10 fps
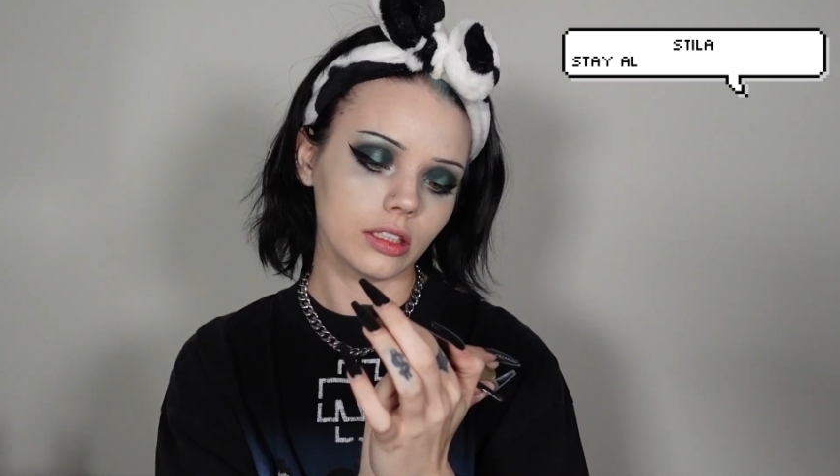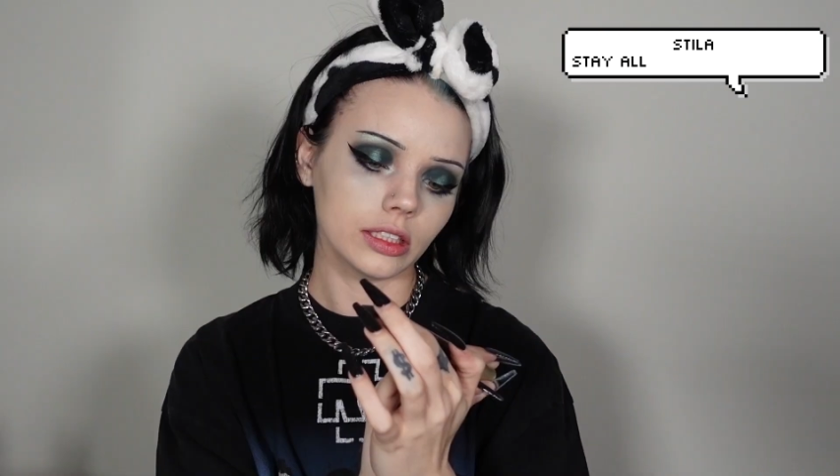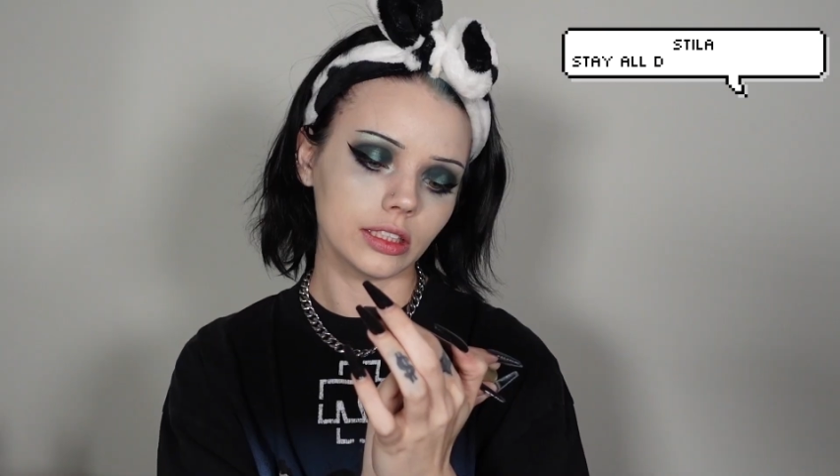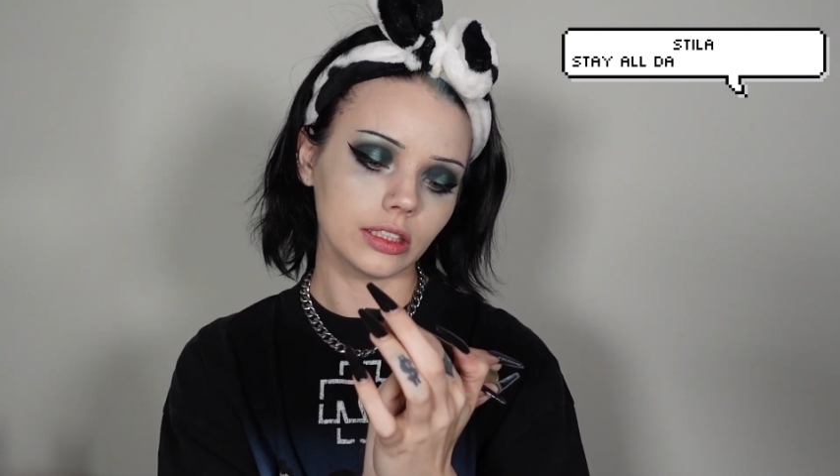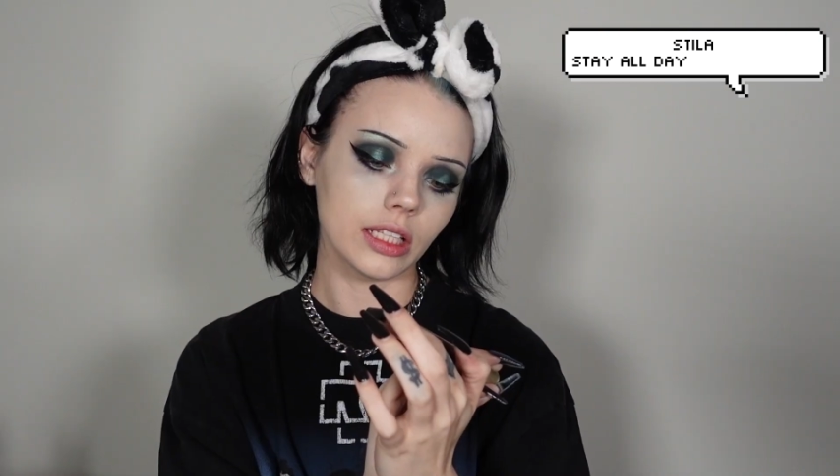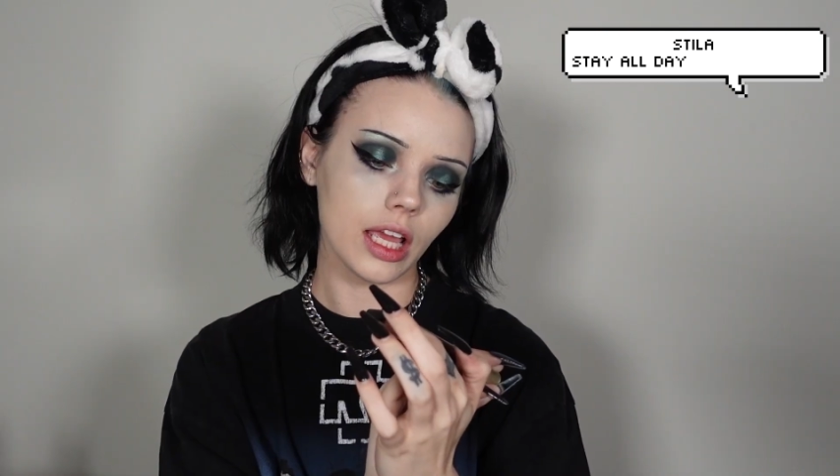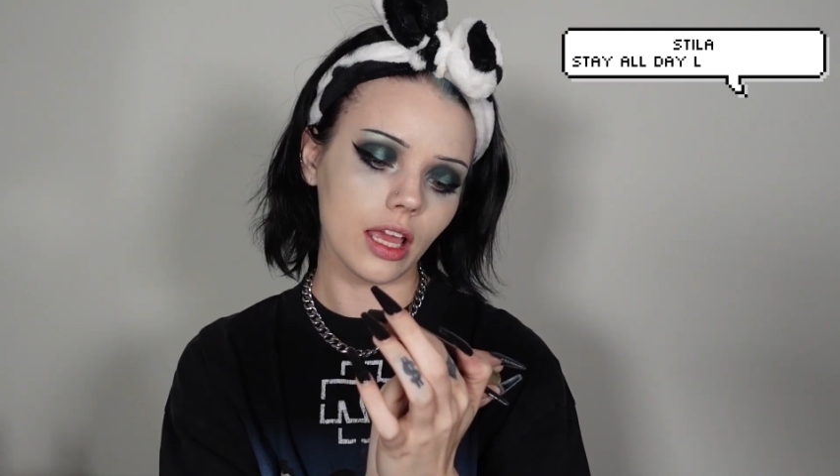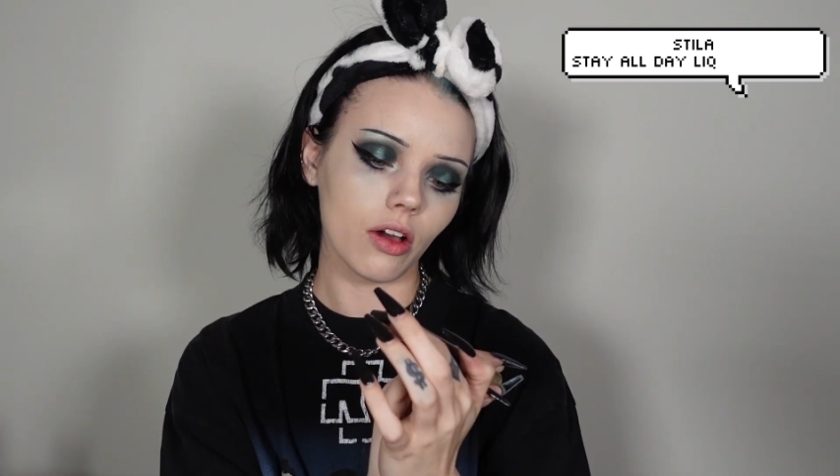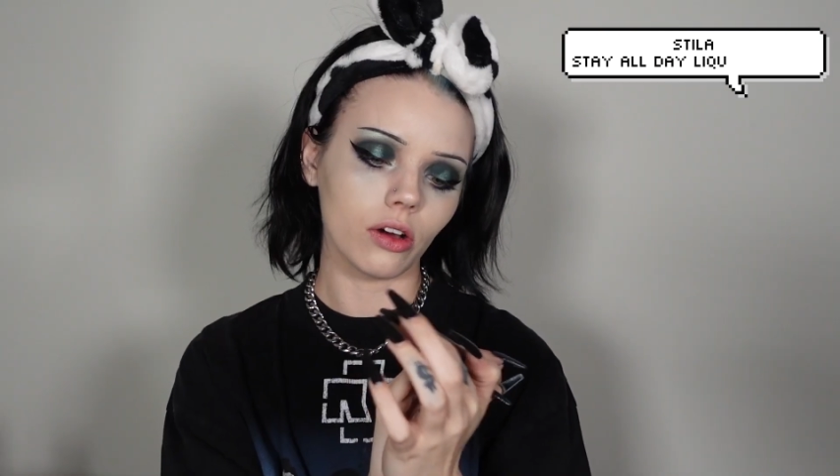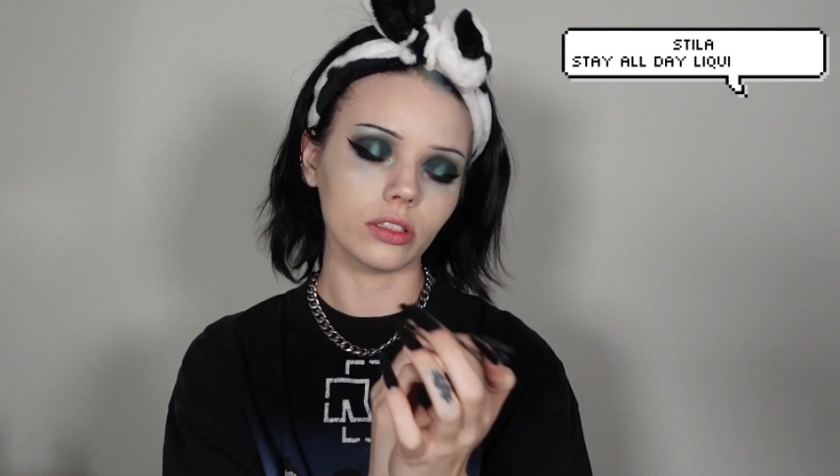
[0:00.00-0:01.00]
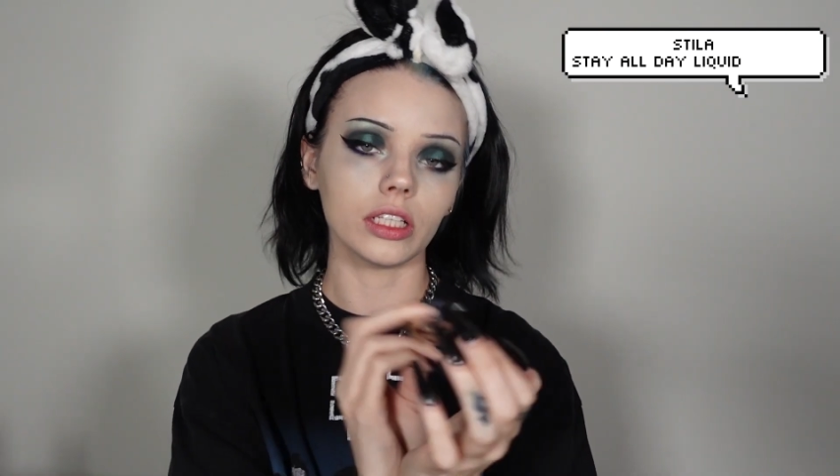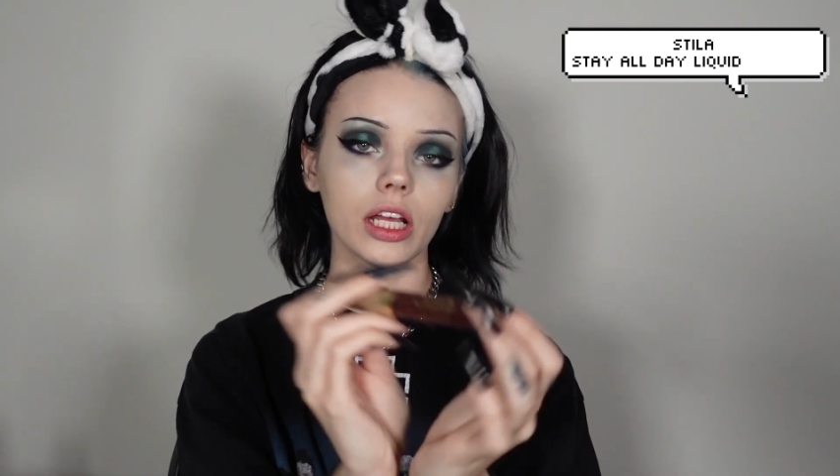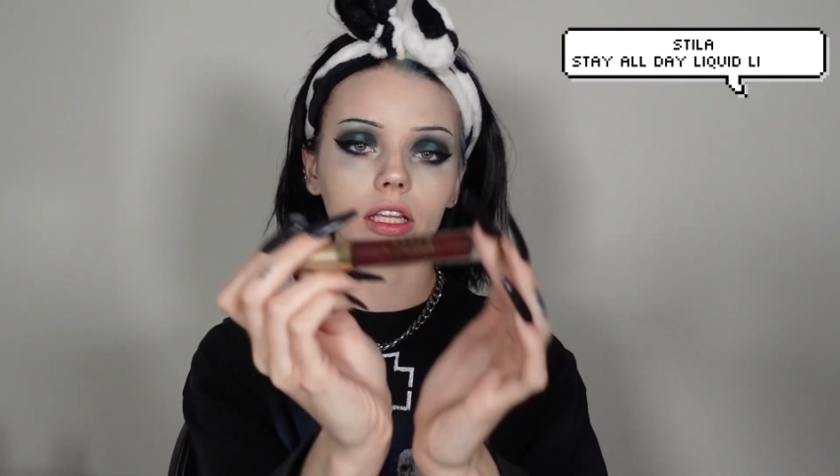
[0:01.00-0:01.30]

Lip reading: Stay All Day